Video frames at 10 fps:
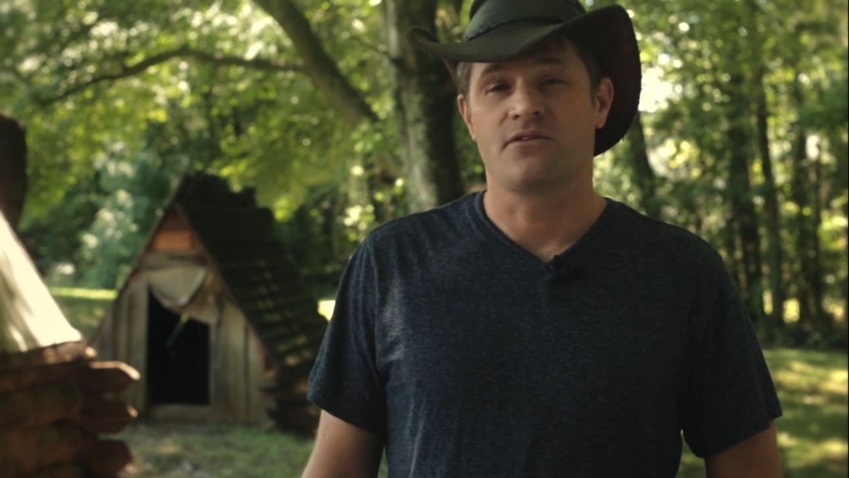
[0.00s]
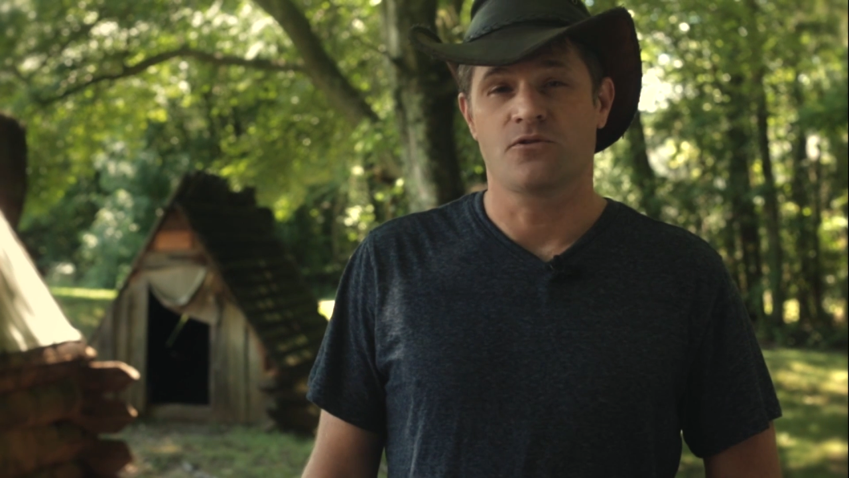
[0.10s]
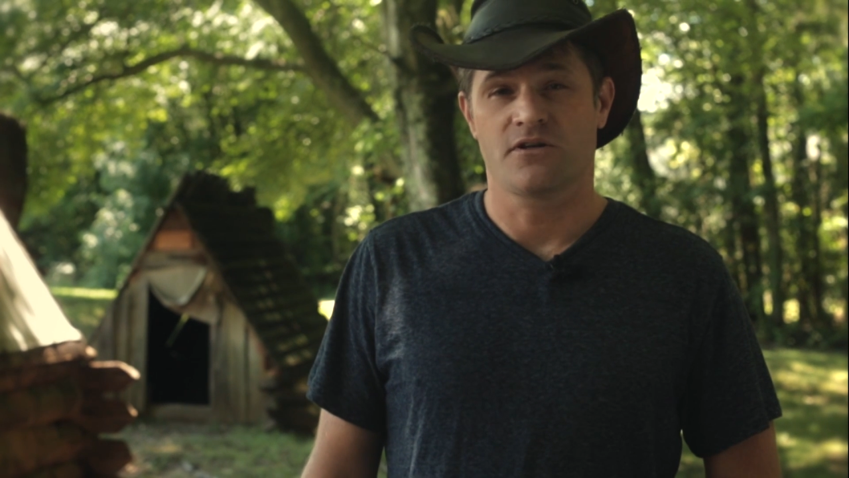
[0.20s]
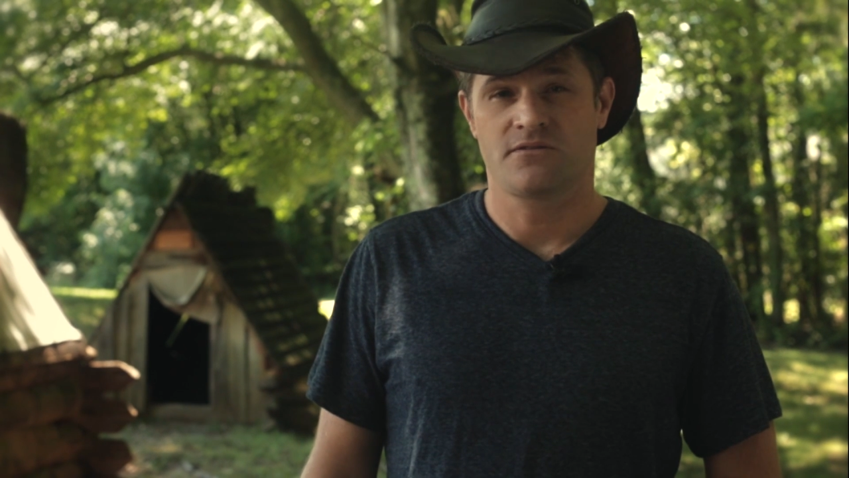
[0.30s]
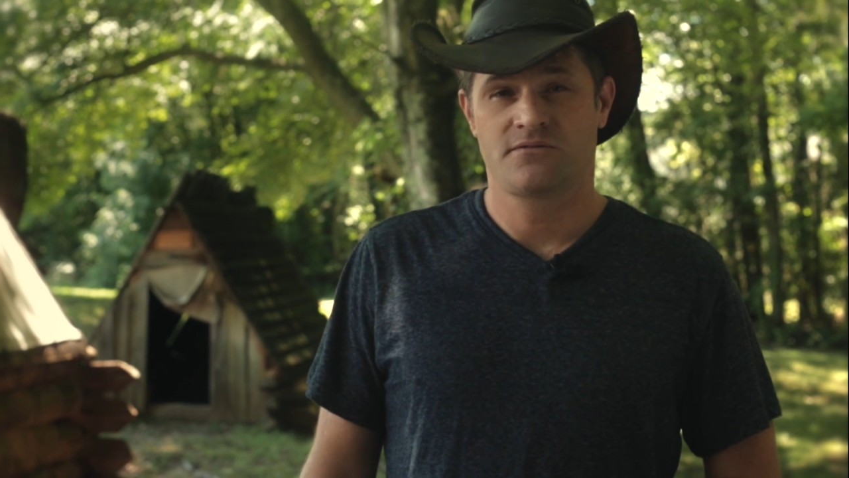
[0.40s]

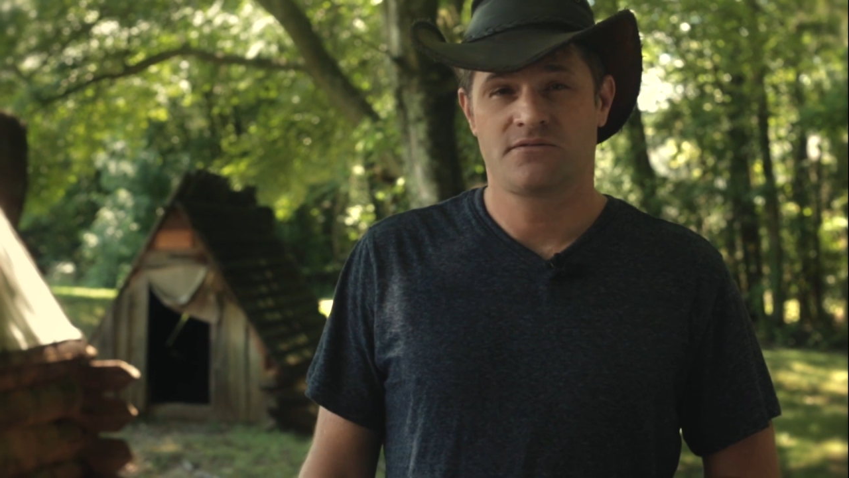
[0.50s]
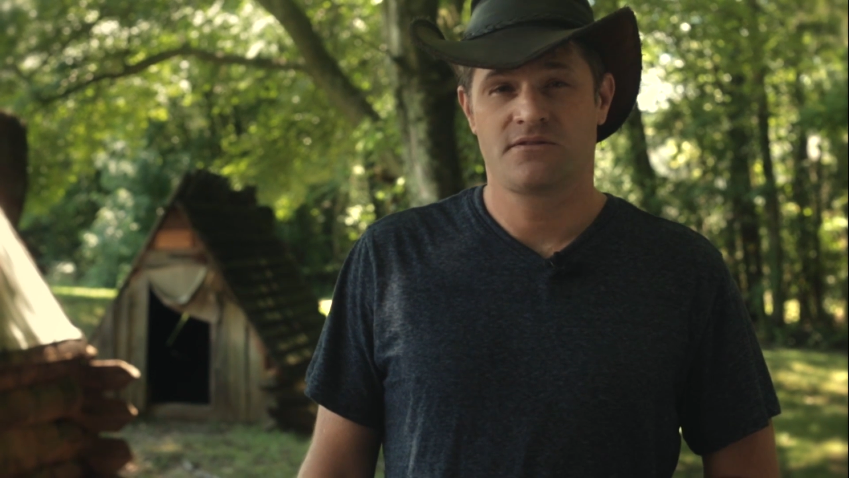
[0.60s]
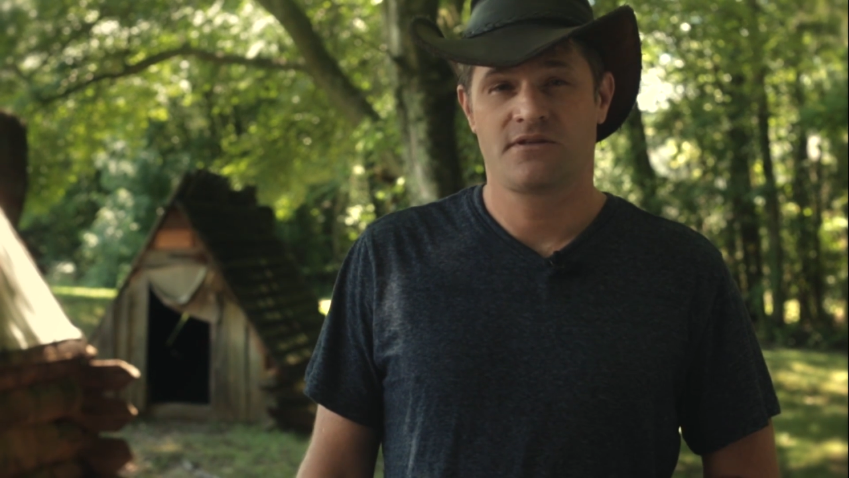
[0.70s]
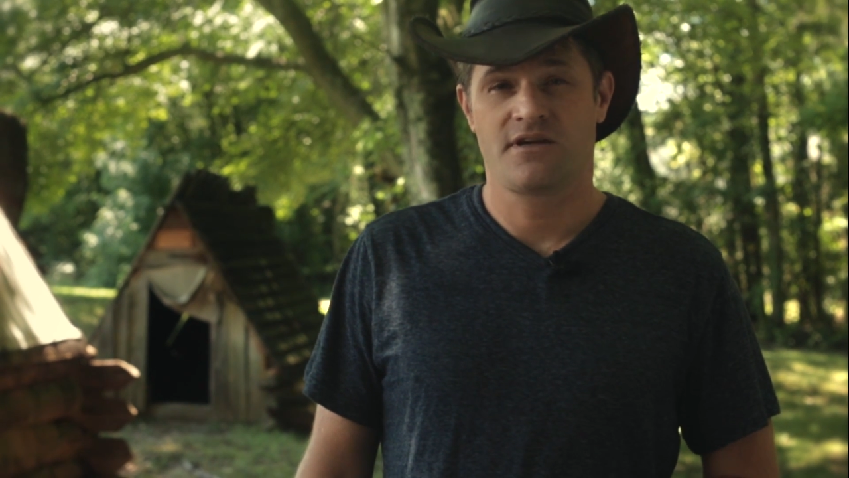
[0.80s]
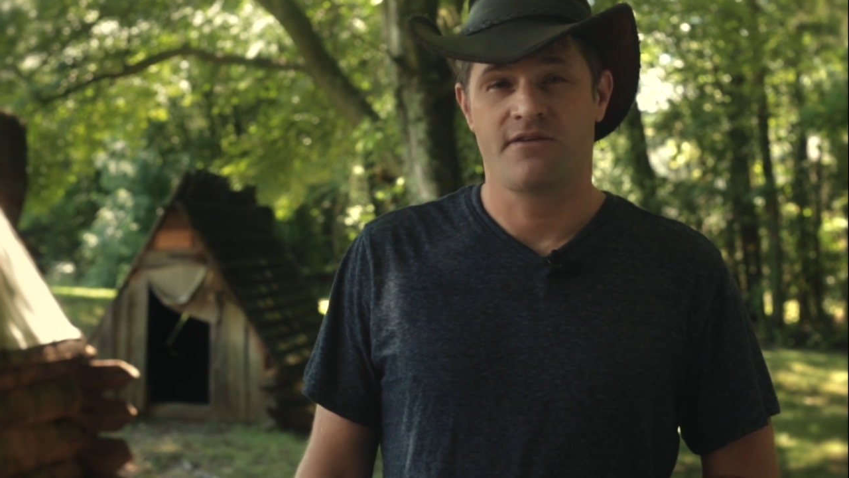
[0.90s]
door
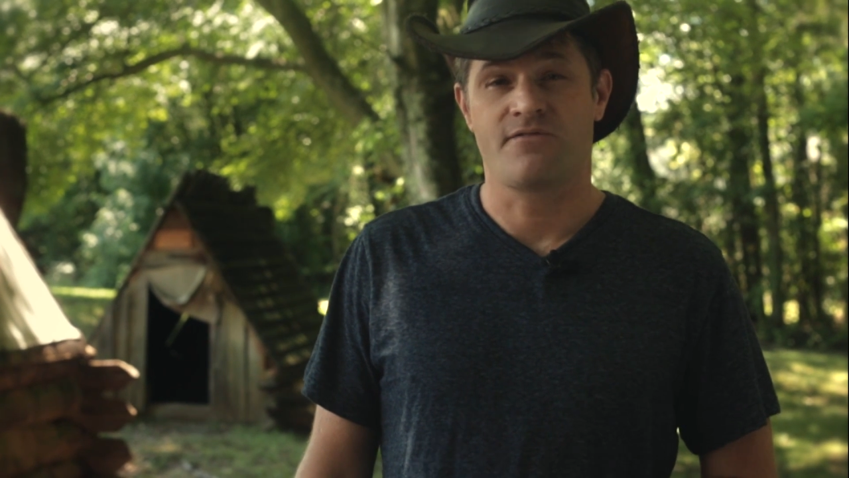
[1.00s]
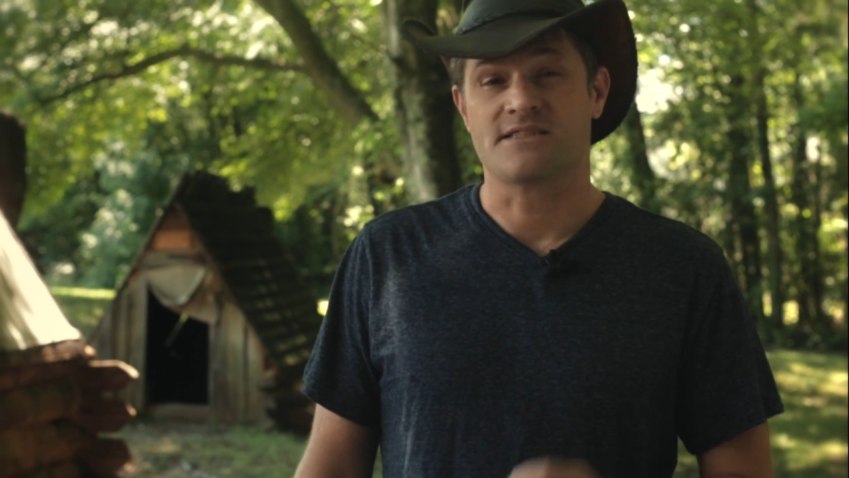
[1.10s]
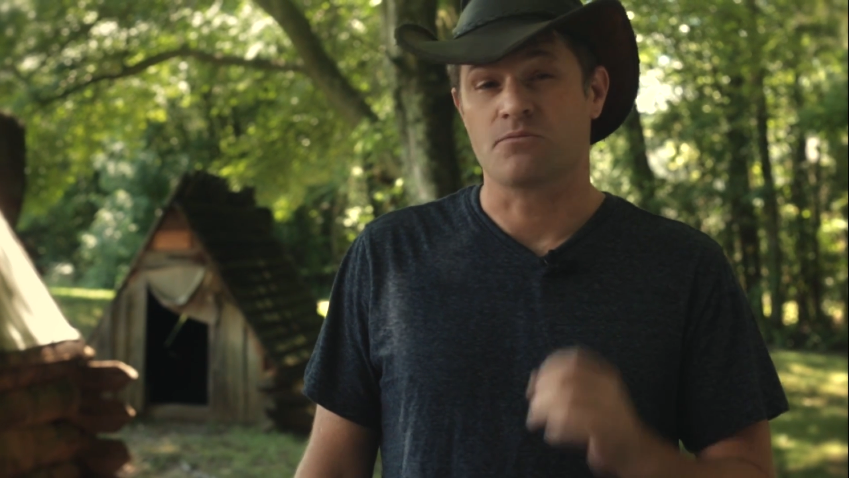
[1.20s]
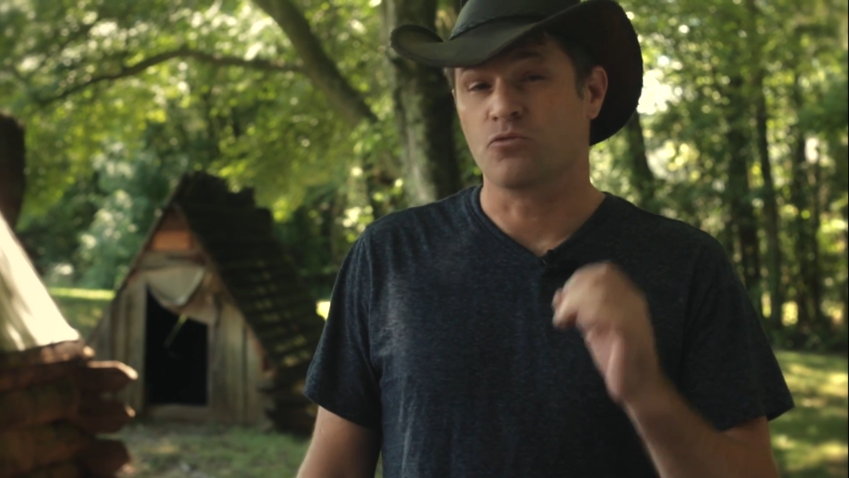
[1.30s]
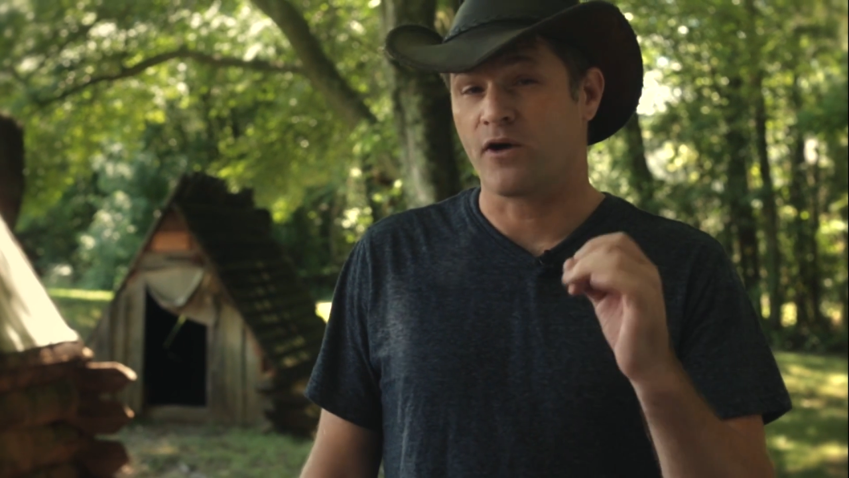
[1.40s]
and
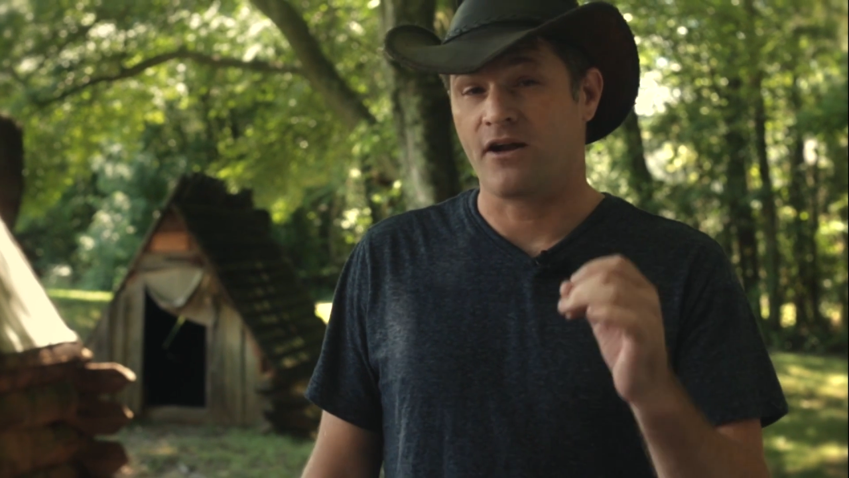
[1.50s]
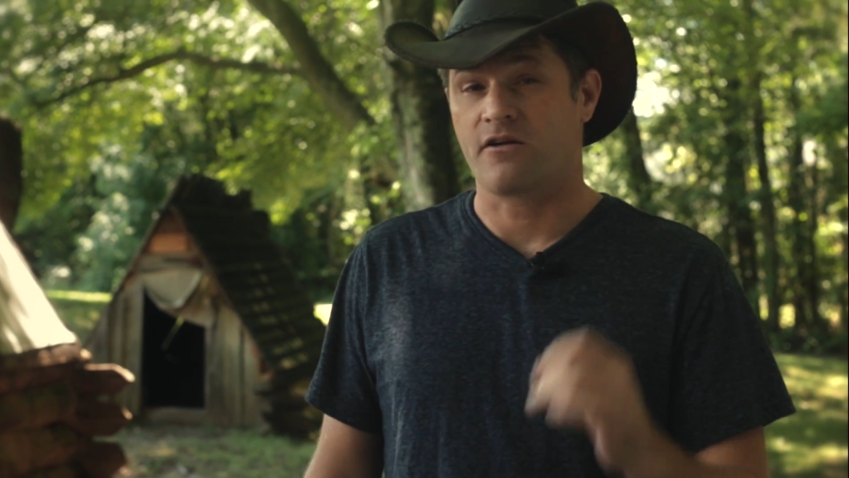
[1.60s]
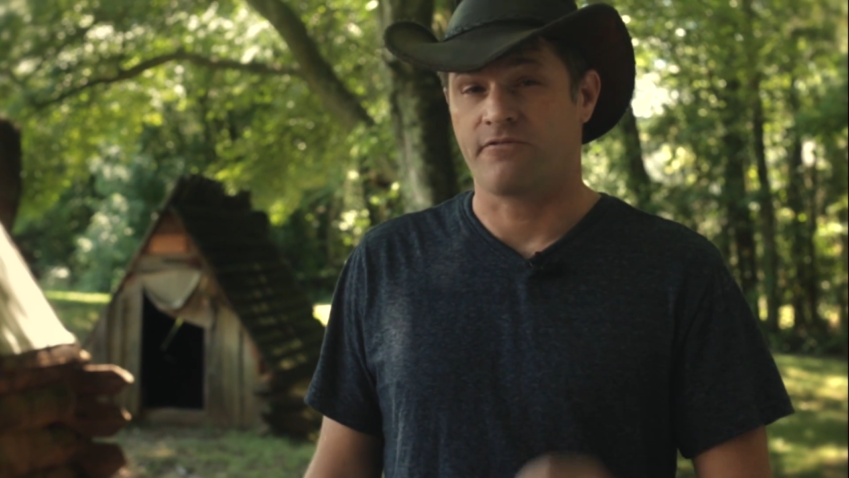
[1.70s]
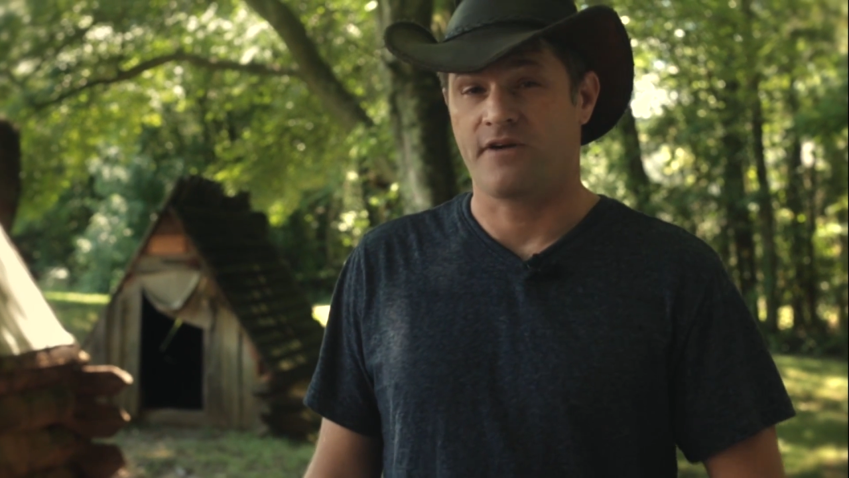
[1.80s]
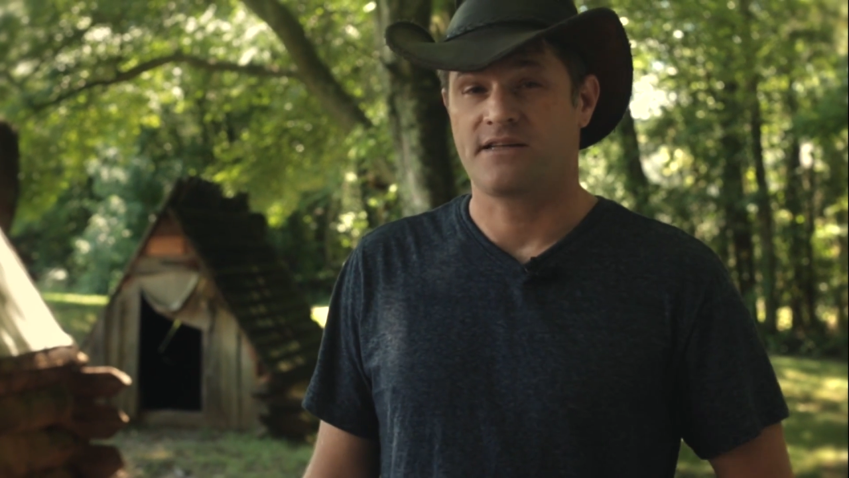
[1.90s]
find some great
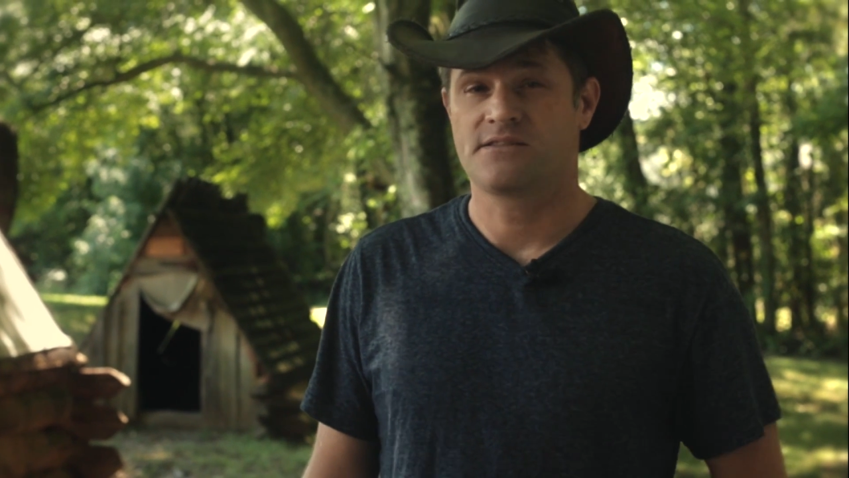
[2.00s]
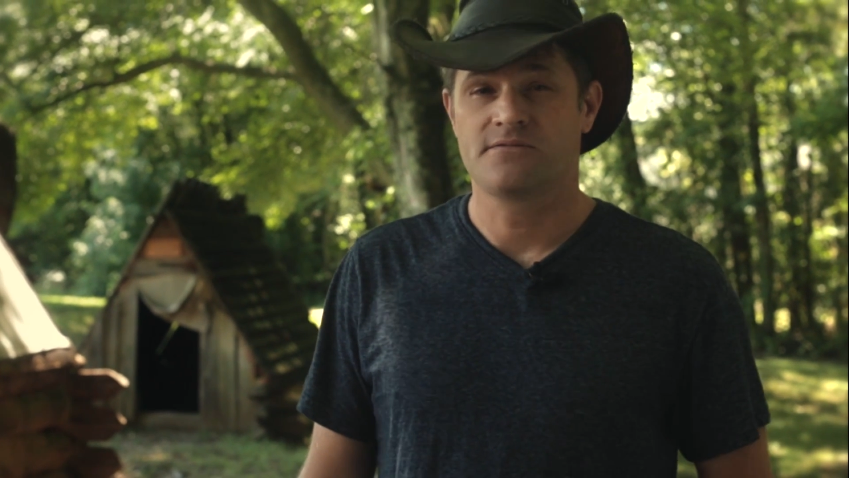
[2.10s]
artifacts.